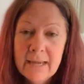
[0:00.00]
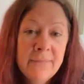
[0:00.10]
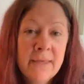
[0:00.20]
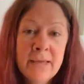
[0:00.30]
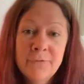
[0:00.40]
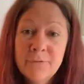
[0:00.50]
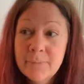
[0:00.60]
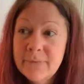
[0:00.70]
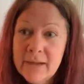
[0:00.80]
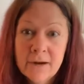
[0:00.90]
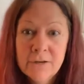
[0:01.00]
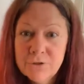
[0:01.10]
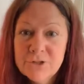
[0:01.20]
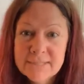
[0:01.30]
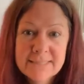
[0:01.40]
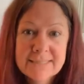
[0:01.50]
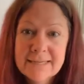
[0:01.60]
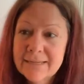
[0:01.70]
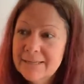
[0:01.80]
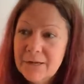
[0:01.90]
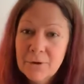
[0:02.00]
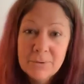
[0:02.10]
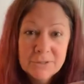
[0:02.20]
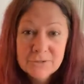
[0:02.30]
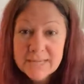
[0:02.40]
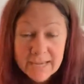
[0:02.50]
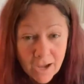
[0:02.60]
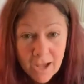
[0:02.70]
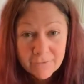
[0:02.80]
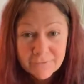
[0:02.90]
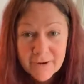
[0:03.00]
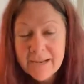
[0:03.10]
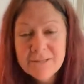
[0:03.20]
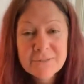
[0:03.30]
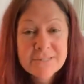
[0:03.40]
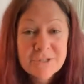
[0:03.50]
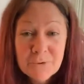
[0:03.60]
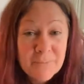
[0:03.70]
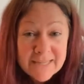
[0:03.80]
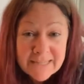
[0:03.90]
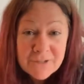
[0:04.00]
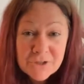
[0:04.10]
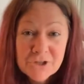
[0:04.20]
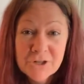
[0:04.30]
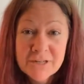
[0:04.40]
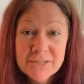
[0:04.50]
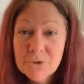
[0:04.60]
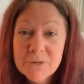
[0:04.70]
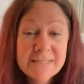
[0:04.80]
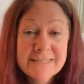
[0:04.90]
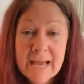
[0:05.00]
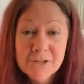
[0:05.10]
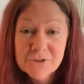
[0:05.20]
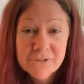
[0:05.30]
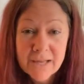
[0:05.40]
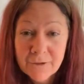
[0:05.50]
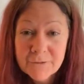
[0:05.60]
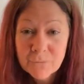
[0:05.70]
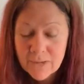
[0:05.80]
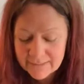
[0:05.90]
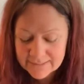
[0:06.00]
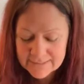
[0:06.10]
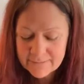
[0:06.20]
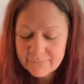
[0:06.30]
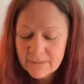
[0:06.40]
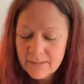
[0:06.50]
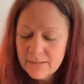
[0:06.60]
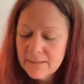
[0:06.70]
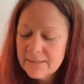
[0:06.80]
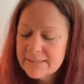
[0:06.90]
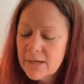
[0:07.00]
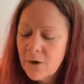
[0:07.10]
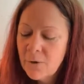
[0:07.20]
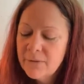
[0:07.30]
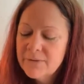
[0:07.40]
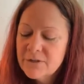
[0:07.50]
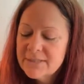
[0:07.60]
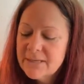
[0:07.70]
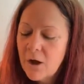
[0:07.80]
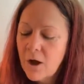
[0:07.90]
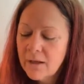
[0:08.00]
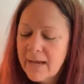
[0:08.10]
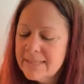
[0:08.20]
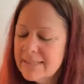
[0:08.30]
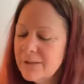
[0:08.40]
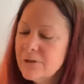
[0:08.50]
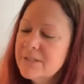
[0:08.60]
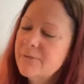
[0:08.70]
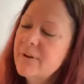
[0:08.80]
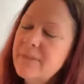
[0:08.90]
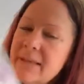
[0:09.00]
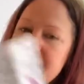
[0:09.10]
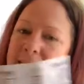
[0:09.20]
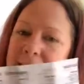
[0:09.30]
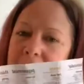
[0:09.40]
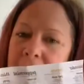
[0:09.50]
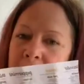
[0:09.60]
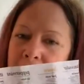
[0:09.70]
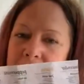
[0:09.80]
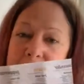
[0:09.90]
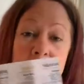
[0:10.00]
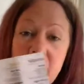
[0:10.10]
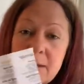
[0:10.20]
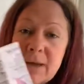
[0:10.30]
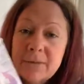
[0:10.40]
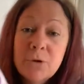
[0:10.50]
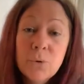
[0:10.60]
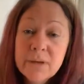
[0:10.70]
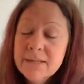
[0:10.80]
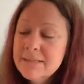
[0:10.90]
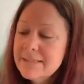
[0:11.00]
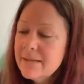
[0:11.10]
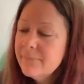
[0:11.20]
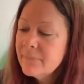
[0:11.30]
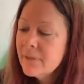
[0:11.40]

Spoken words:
And then from there, you just, you know, you take off, right? You begin your journey towards natural health and wellness. So there's all kinds of little different things in here that talk about the oils.